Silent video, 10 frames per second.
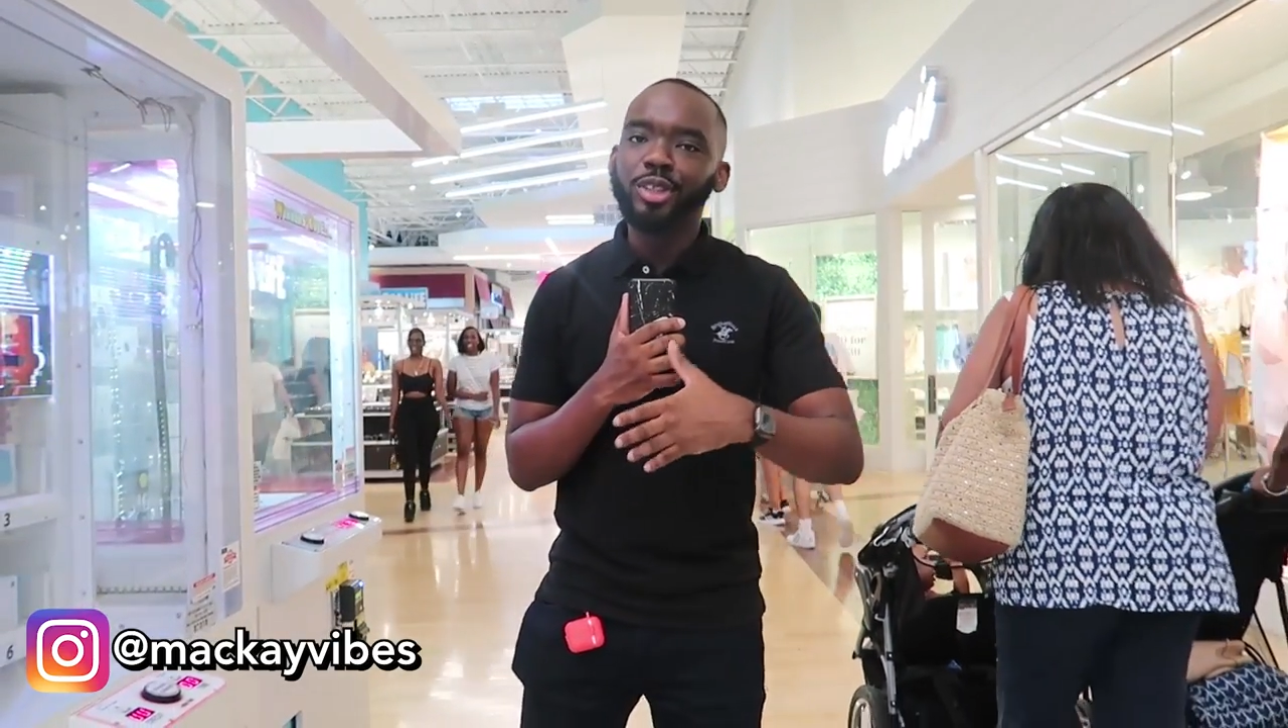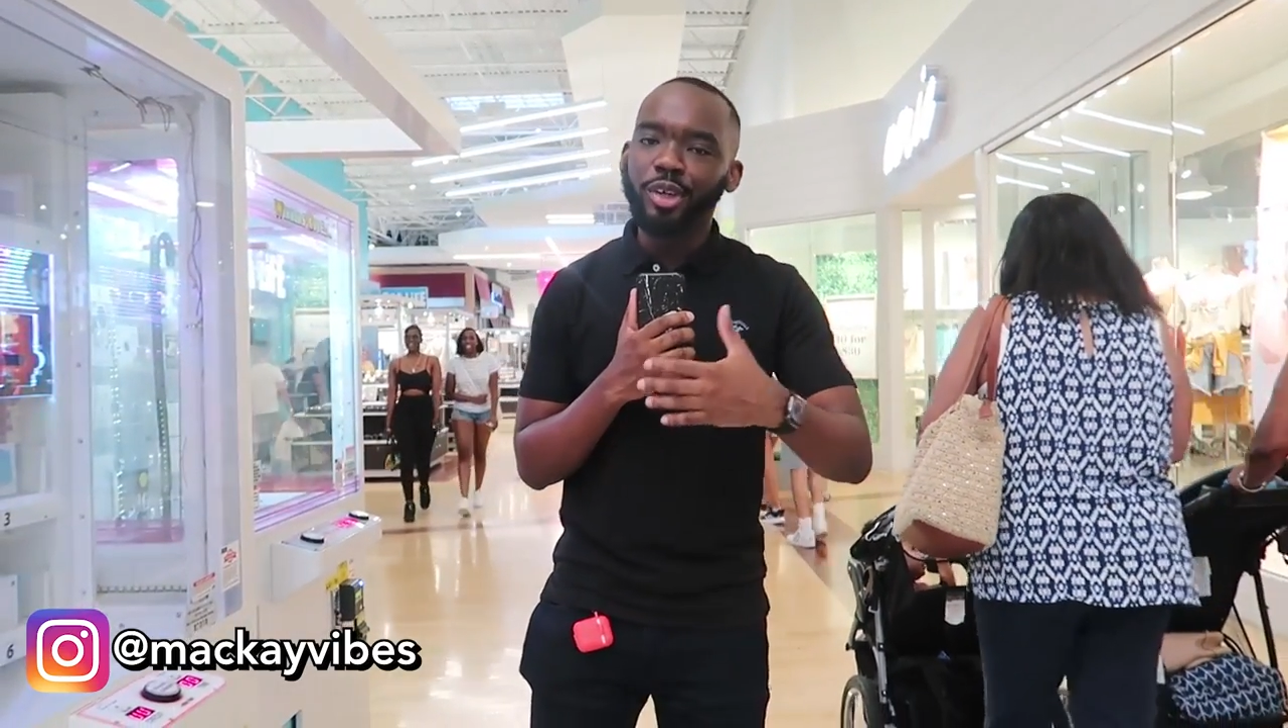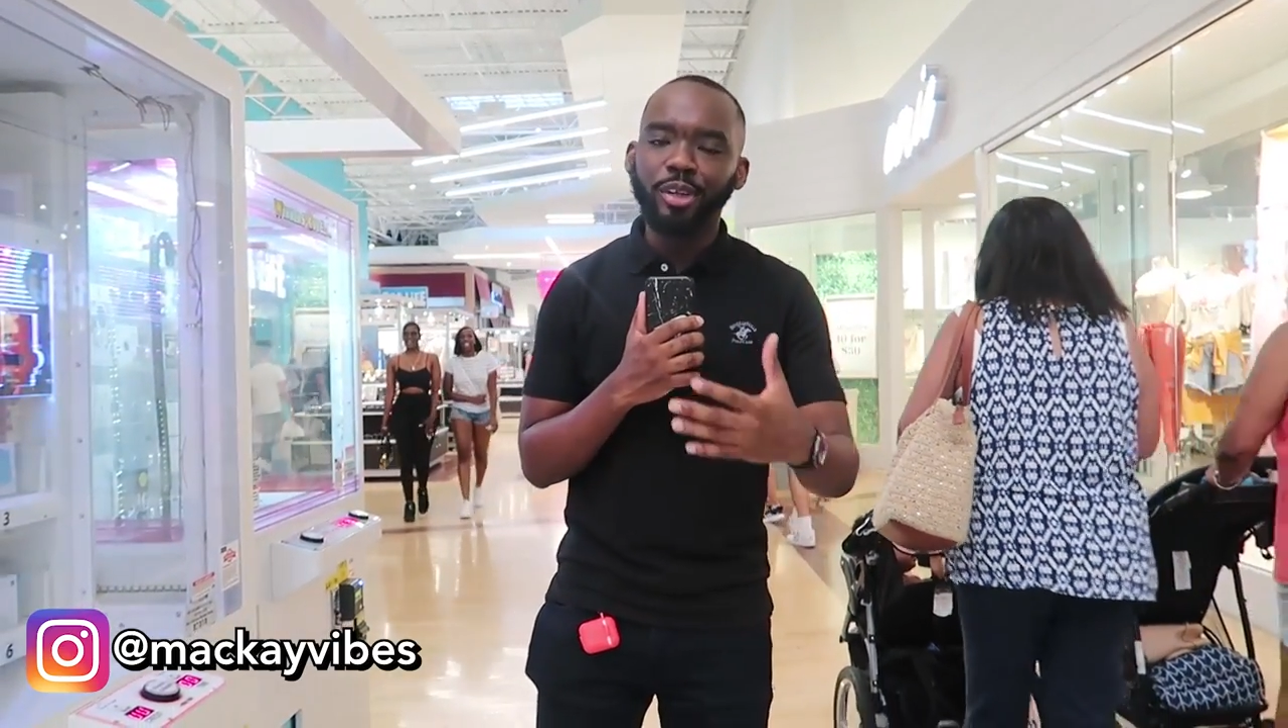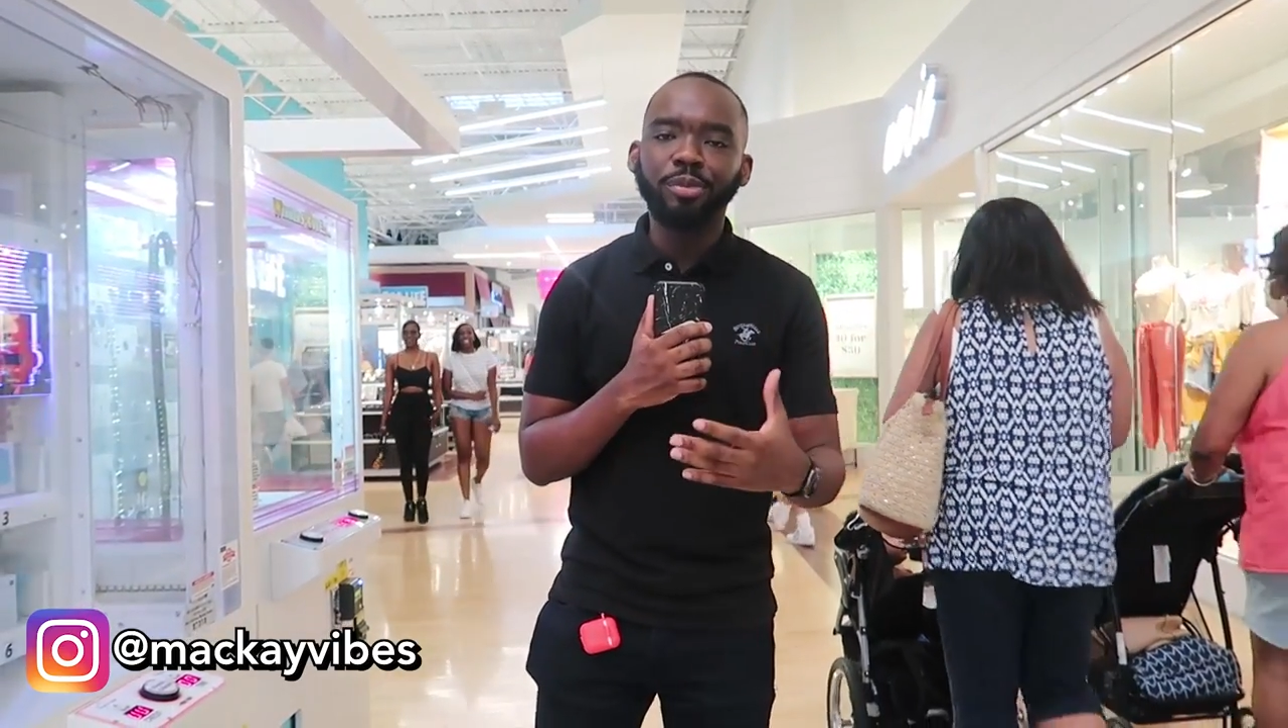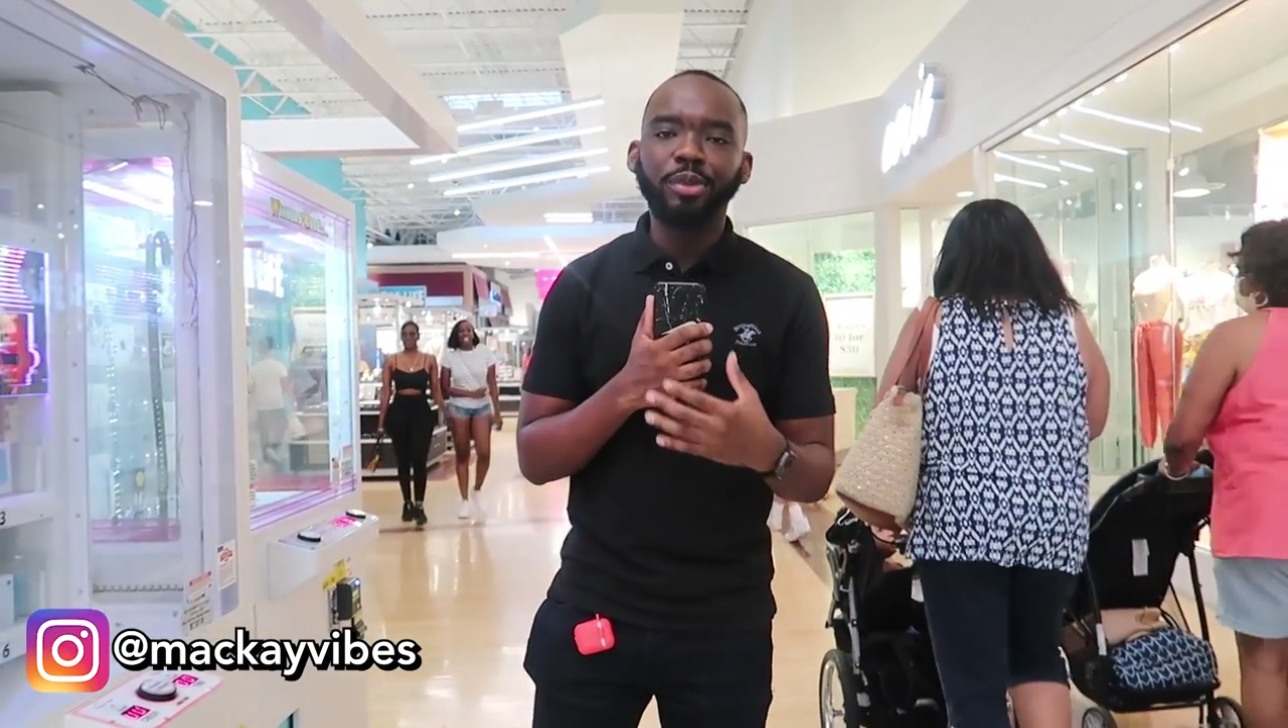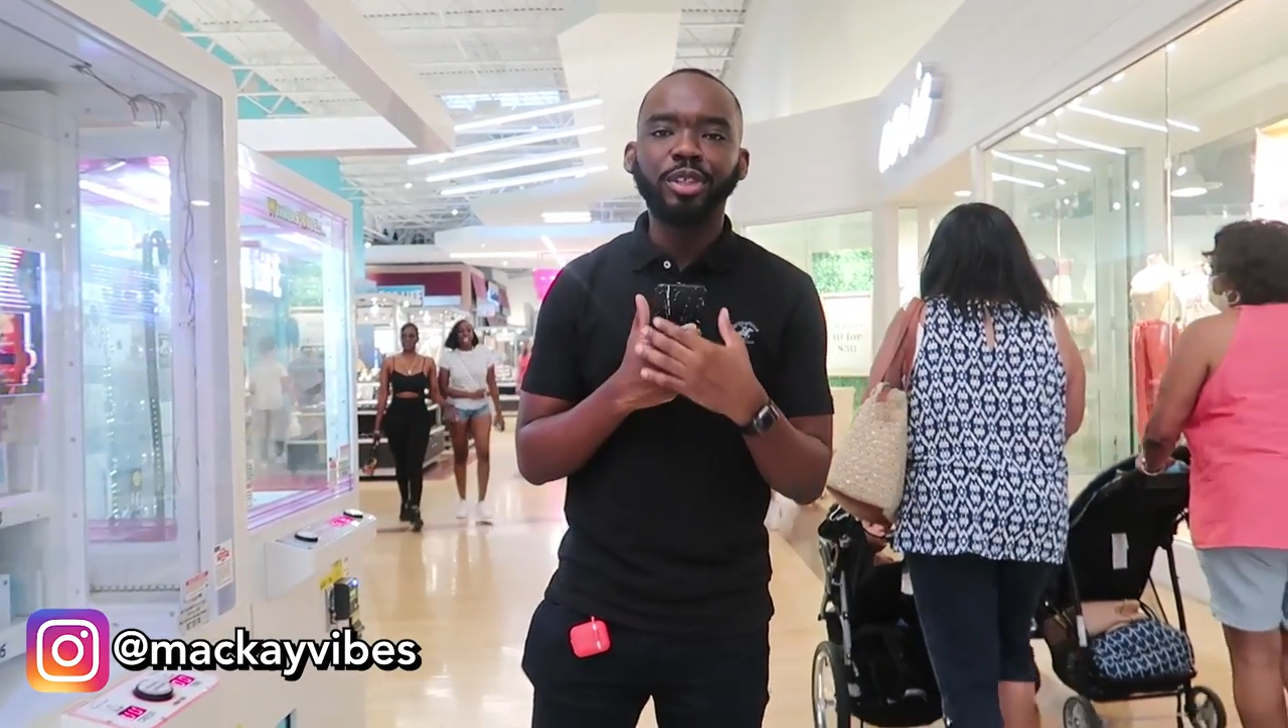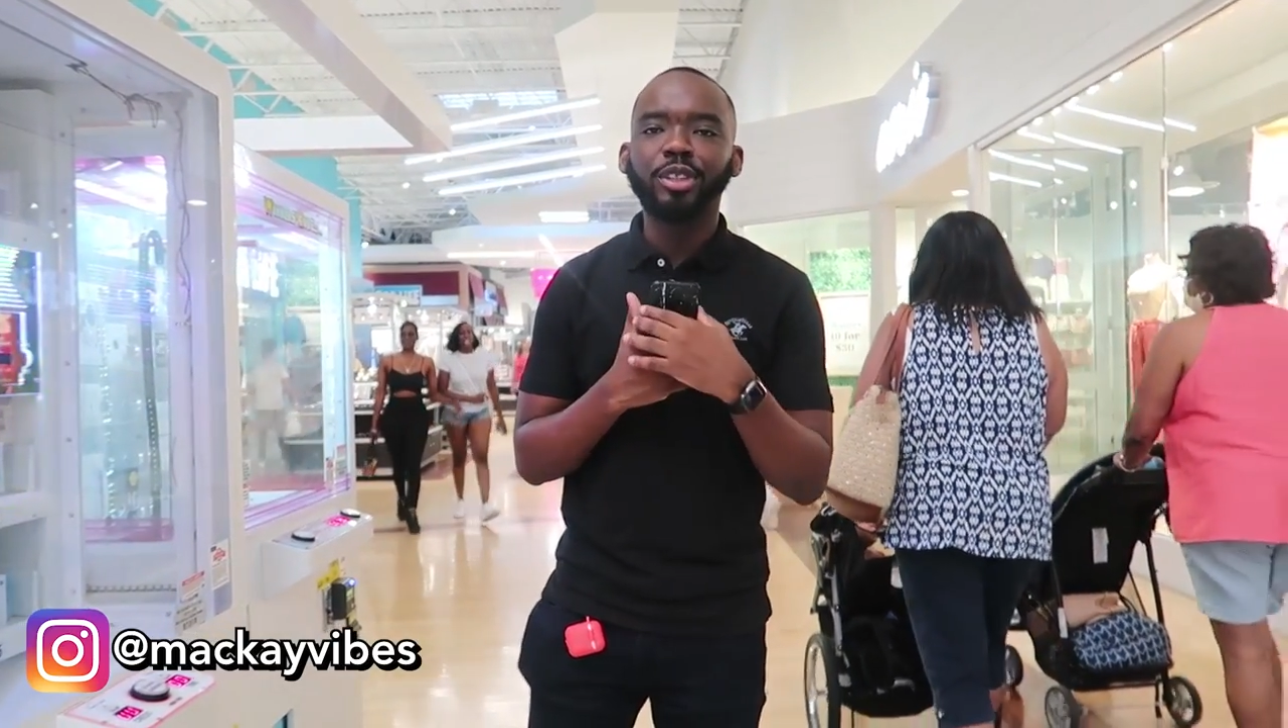to other people.